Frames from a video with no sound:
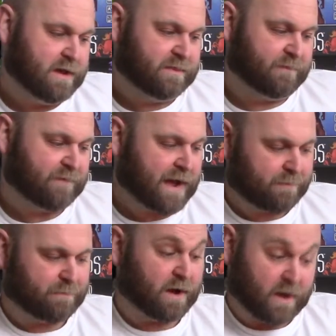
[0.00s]

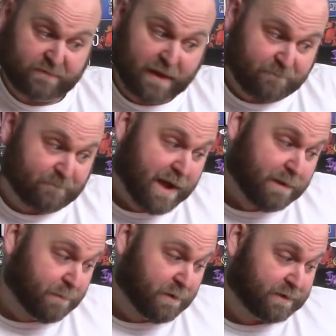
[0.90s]
the second
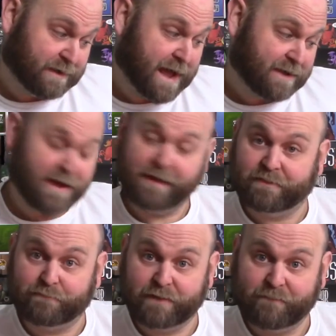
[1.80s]
Vagabond, and you have the
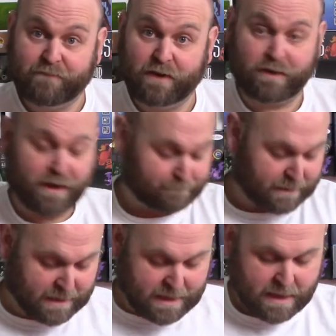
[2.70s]
Riverfolk
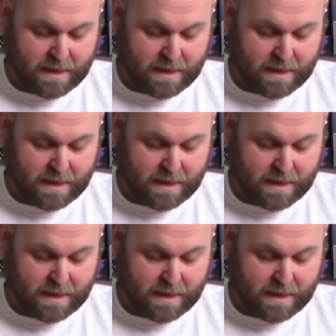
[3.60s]
Company,